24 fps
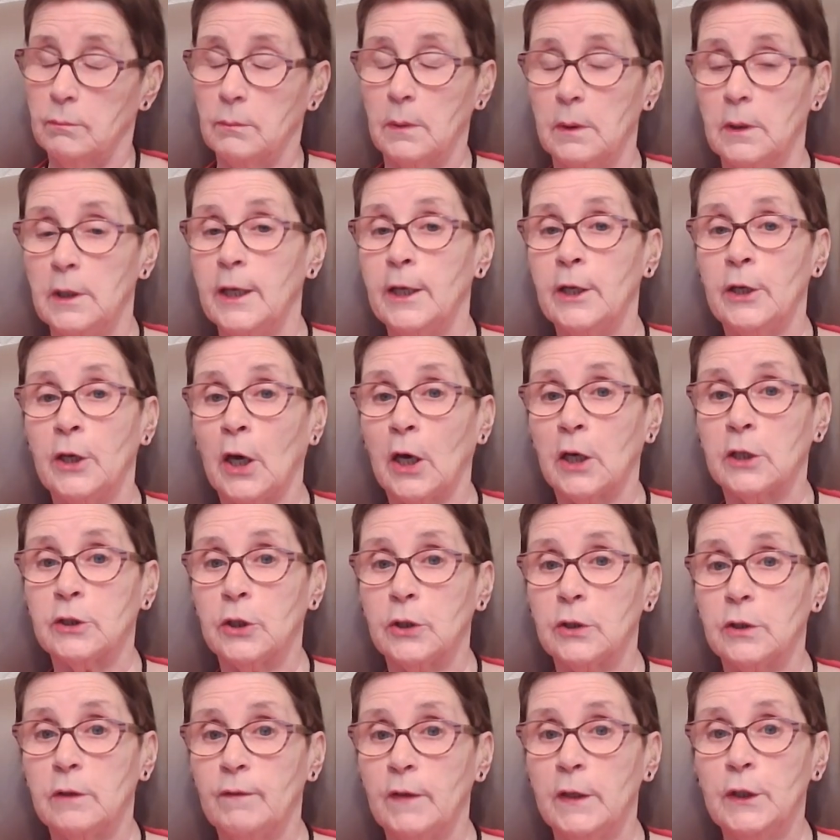Leonardo
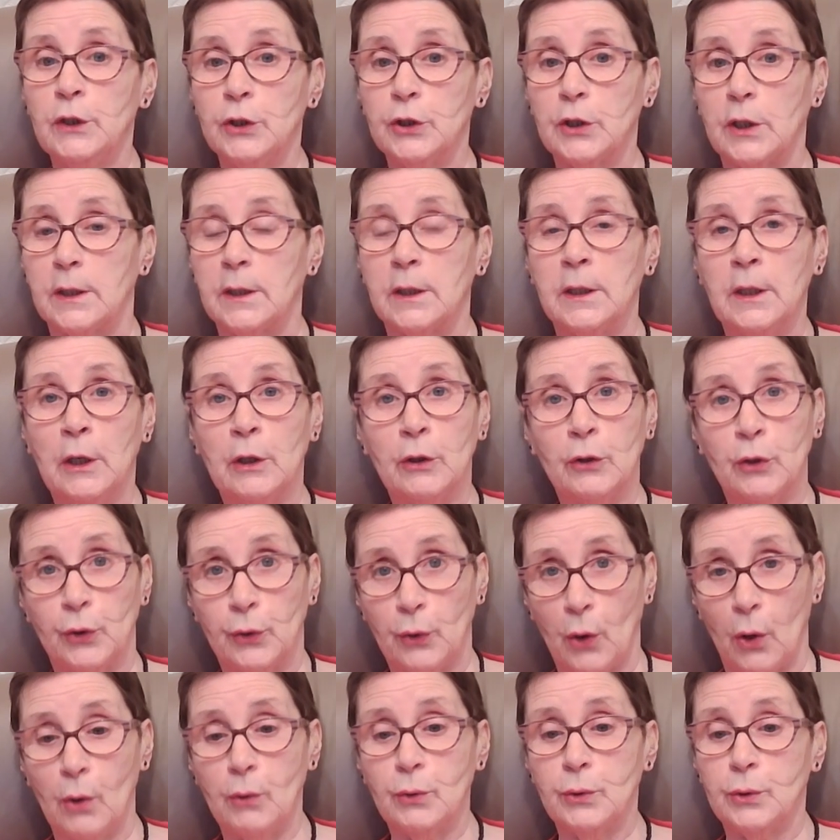da Vinci could
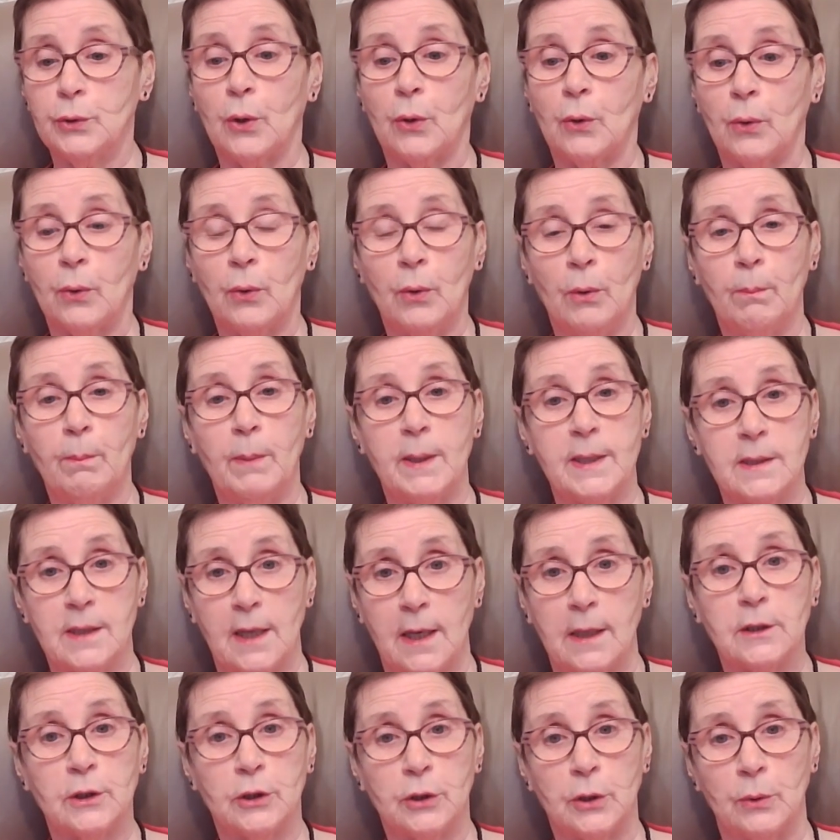also be
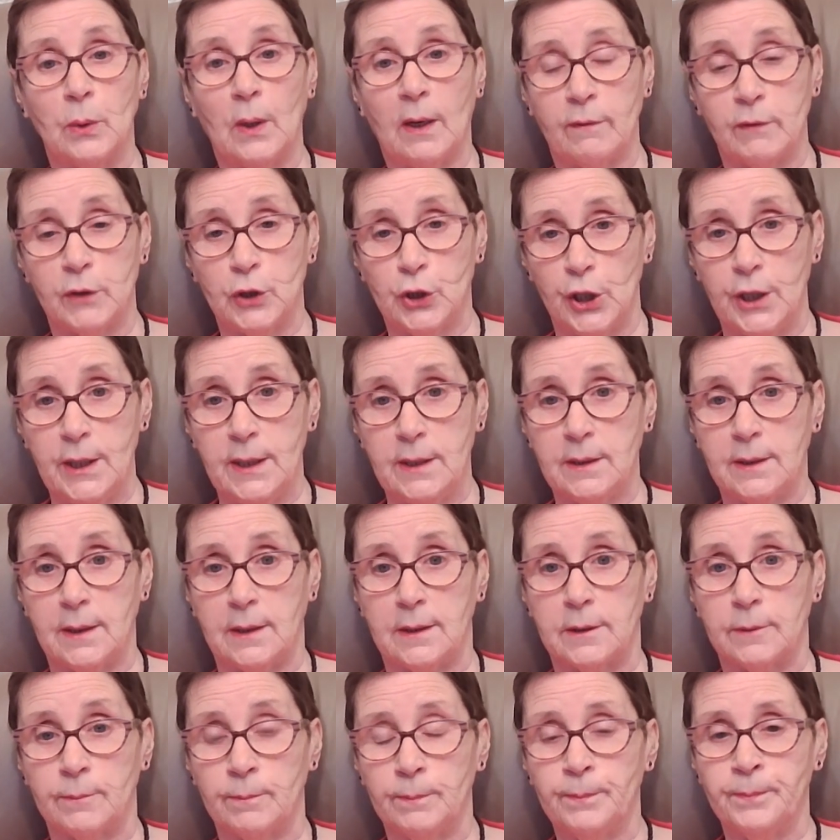said to have
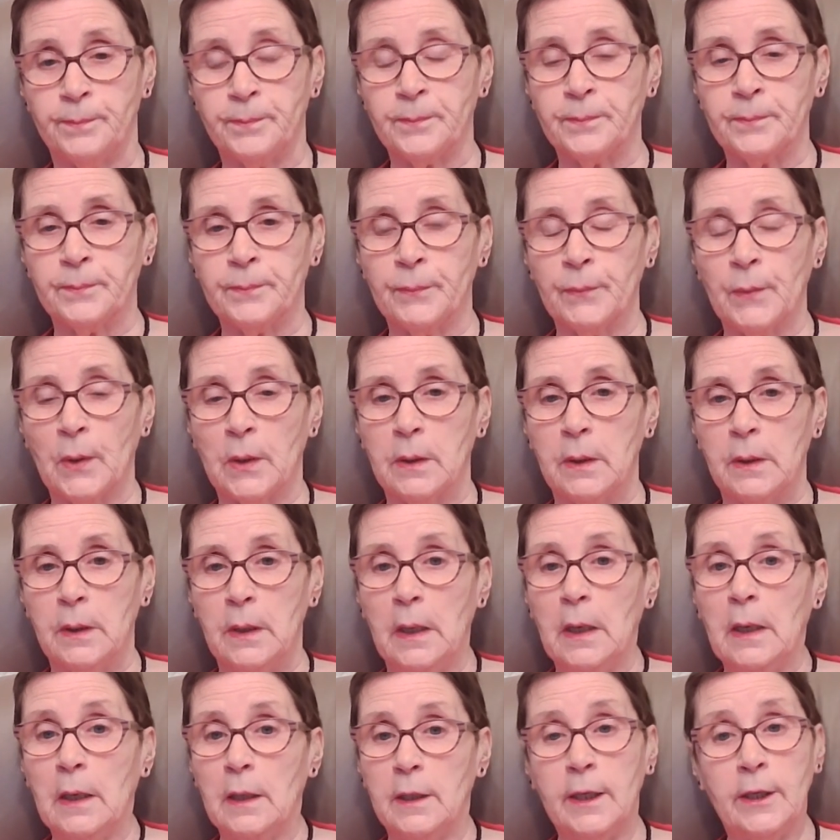cheated.
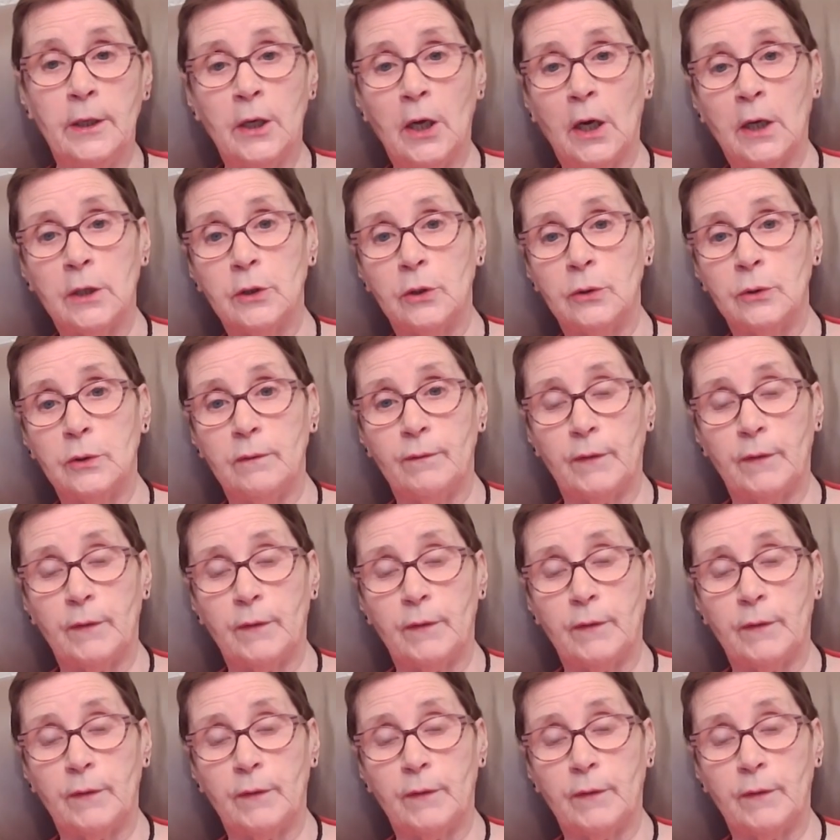Leonardo da